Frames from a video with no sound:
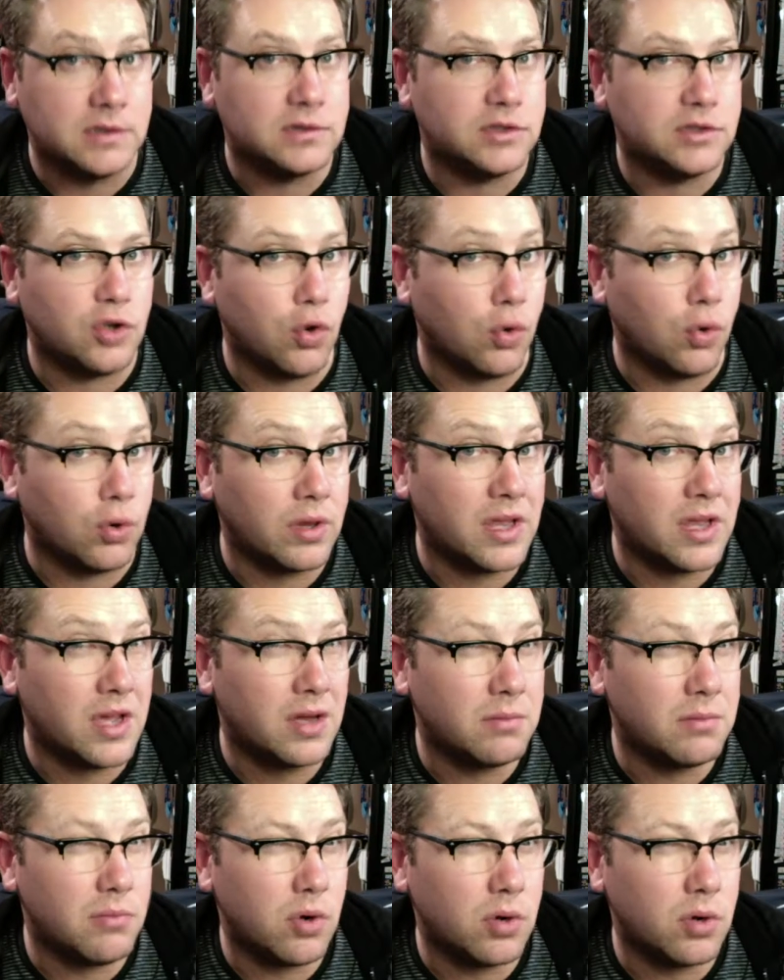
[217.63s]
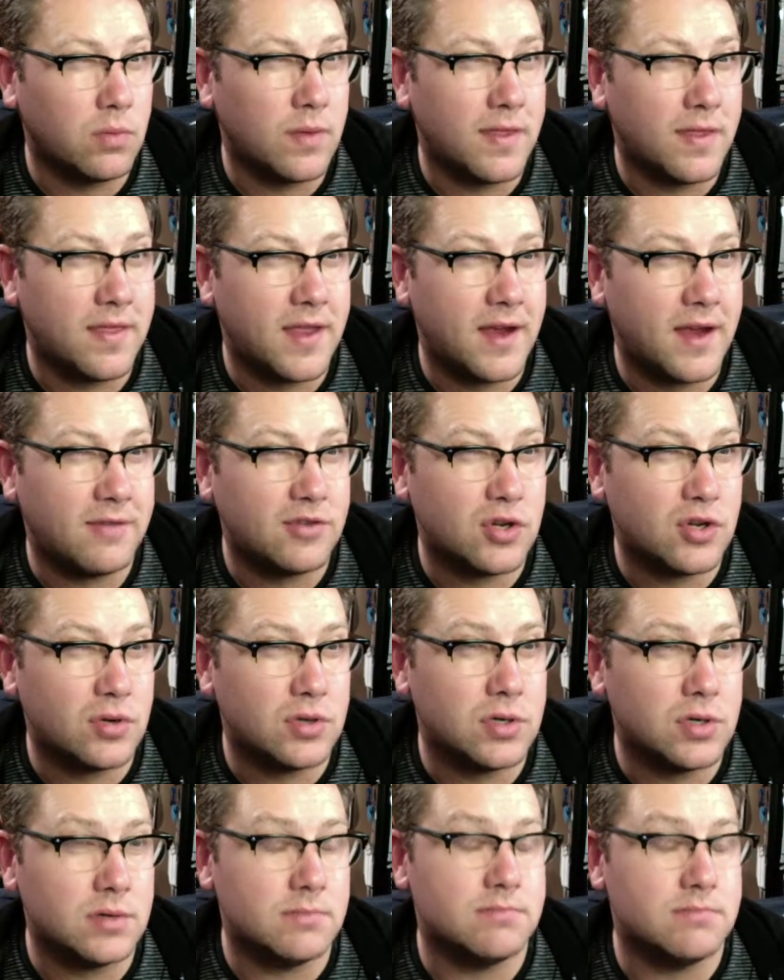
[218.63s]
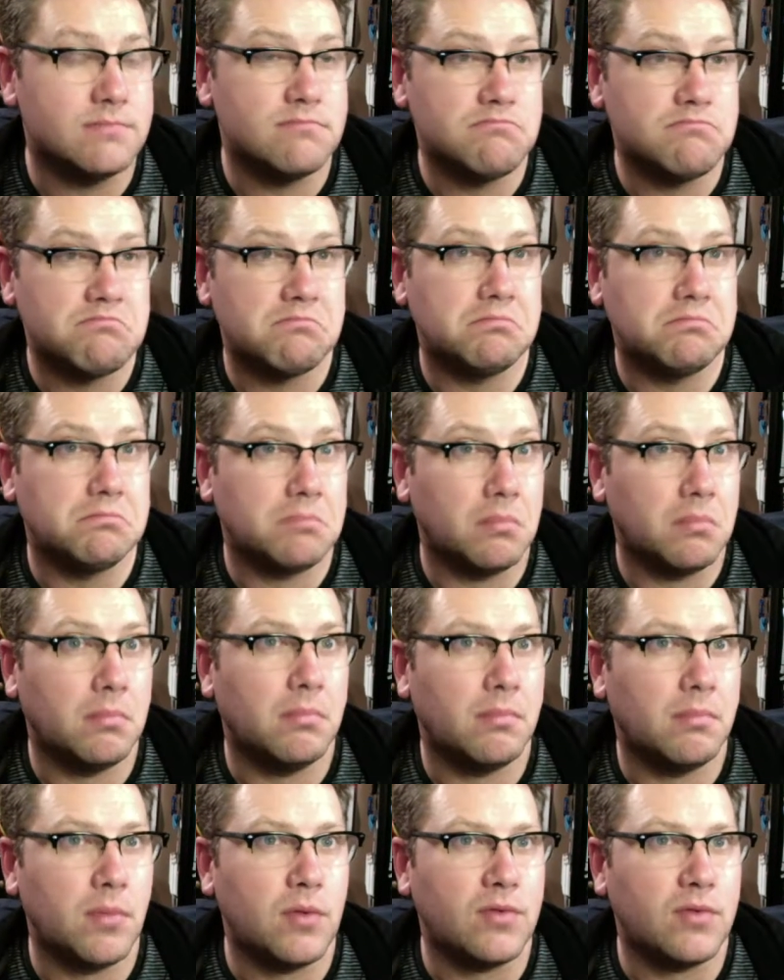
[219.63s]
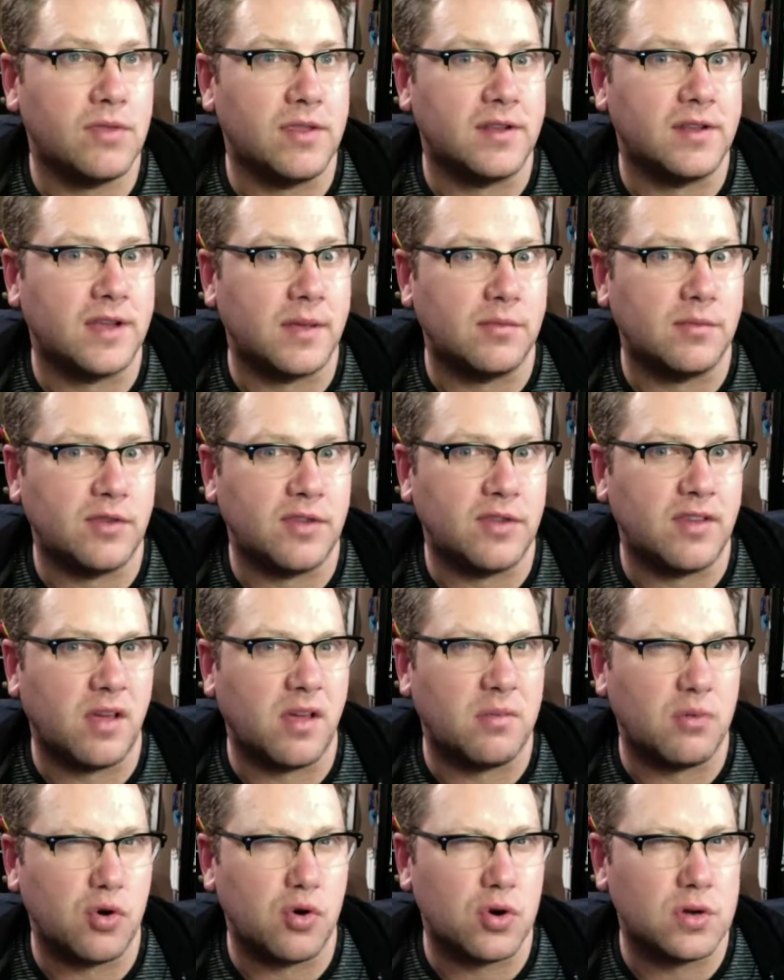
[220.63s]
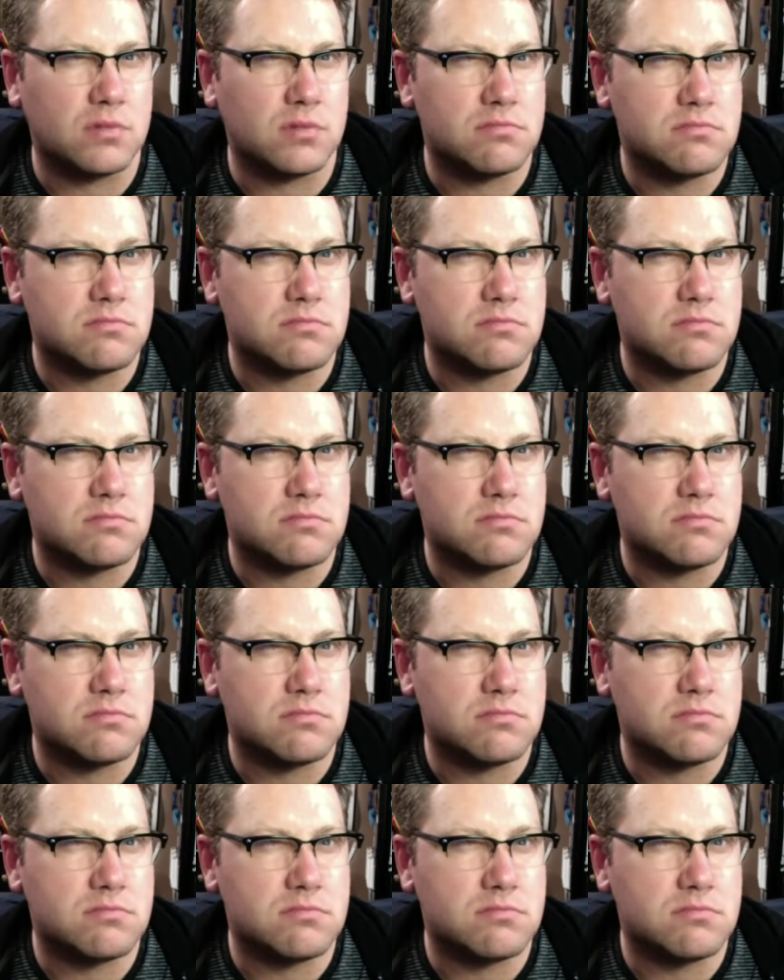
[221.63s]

totally on board with that I've showed her. Most of the time she's on board.